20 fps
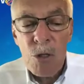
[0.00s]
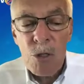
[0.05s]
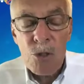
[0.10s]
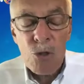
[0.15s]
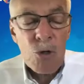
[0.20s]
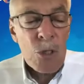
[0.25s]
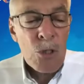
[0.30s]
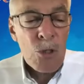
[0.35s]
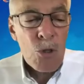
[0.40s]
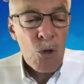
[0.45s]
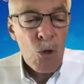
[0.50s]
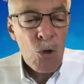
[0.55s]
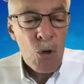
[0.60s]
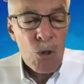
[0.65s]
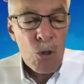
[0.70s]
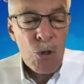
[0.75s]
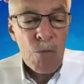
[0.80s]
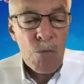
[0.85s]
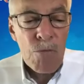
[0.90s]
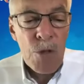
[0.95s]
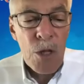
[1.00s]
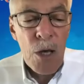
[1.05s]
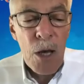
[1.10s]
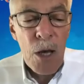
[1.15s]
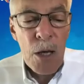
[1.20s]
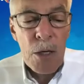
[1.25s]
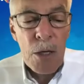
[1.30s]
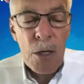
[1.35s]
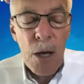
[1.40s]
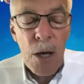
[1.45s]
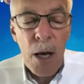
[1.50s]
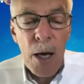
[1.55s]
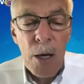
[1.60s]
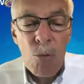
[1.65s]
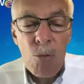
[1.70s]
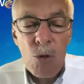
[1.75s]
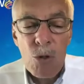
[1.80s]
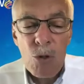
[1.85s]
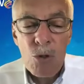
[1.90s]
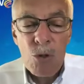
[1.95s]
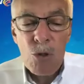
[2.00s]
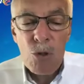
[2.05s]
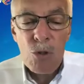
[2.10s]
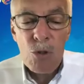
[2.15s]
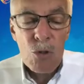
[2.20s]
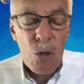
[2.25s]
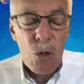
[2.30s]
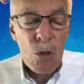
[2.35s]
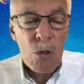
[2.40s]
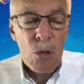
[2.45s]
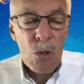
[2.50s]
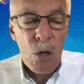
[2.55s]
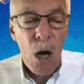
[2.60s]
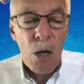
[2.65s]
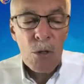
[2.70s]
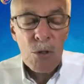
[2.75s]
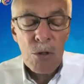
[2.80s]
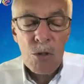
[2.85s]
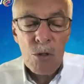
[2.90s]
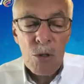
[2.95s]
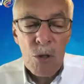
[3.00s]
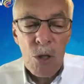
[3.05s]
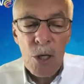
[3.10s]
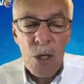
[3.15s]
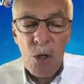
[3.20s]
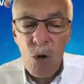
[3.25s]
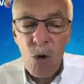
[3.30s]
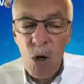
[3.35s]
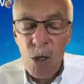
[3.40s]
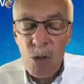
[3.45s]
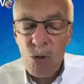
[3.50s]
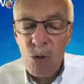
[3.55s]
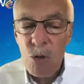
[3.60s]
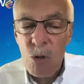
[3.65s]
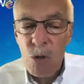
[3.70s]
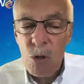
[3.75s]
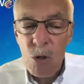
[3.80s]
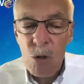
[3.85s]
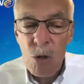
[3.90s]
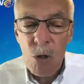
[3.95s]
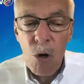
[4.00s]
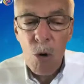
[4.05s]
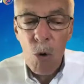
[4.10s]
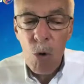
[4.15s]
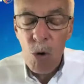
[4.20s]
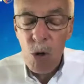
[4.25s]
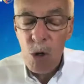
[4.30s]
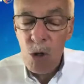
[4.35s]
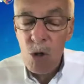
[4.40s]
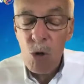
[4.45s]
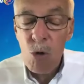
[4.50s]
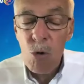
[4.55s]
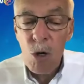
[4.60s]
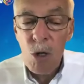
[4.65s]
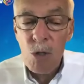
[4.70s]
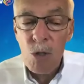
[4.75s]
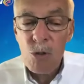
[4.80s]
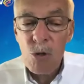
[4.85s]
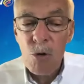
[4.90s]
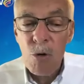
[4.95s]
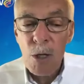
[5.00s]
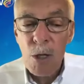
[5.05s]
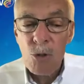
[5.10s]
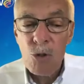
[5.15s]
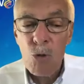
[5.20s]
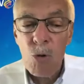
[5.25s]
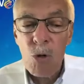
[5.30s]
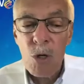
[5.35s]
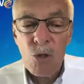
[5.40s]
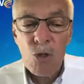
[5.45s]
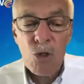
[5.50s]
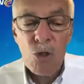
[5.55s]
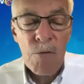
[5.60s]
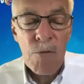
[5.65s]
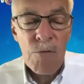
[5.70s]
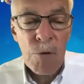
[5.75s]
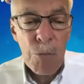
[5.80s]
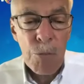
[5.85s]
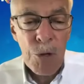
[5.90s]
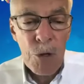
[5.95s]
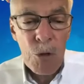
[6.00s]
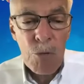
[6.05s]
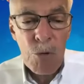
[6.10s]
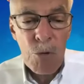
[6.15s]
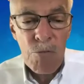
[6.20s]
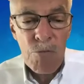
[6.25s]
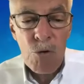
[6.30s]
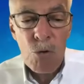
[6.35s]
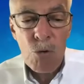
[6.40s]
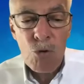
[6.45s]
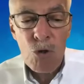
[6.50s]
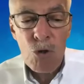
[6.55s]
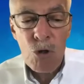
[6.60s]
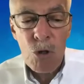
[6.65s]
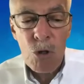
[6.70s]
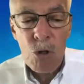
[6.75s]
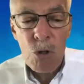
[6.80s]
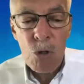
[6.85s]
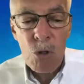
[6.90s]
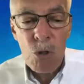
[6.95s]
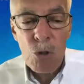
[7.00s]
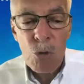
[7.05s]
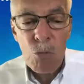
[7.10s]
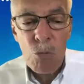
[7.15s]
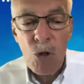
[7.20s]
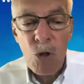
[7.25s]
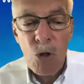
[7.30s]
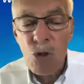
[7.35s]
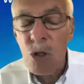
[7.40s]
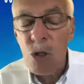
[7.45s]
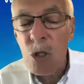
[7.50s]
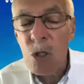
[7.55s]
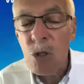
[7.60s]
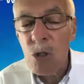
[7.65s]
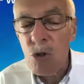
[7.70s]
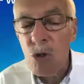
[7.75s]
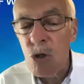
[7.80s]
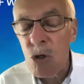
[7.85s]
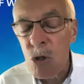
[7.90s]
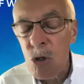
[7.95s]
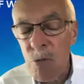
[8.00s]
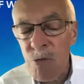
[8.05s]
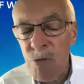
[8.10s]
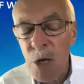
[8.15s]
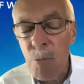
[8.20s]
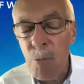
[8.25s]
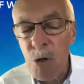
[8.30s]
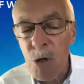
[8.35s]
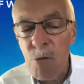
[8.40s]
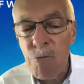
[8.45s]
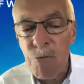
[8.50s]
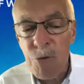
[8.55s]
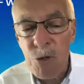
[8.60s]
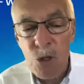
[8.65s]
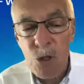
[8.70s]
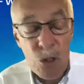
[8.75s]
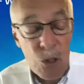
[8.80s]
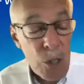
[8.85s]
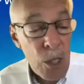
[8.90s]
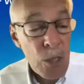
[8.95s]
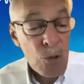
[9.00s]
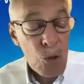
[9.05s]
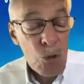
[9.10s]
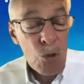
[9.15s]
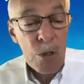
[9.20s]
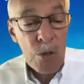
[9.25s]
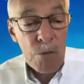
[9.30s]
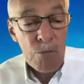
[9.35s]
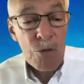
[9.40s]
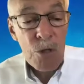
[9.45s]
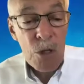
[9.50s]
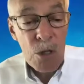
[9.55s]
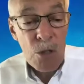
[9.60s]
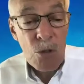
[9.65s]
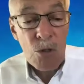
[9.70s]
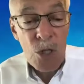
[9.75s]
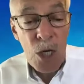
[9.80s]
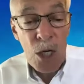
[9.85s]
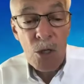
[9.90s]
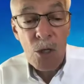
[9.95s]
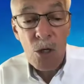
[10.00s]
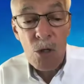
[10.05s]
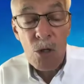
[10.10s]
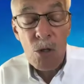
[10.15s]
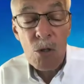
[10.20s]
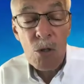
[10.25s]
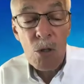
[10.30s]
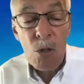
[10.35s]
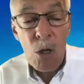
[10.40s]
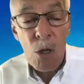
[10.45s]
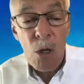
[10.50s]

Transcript: And during the course of that, I was either the lead author or co-author on 27 peer-reviewed journals, mostly in the Journal of Chemical Physics, that sort of thing, technical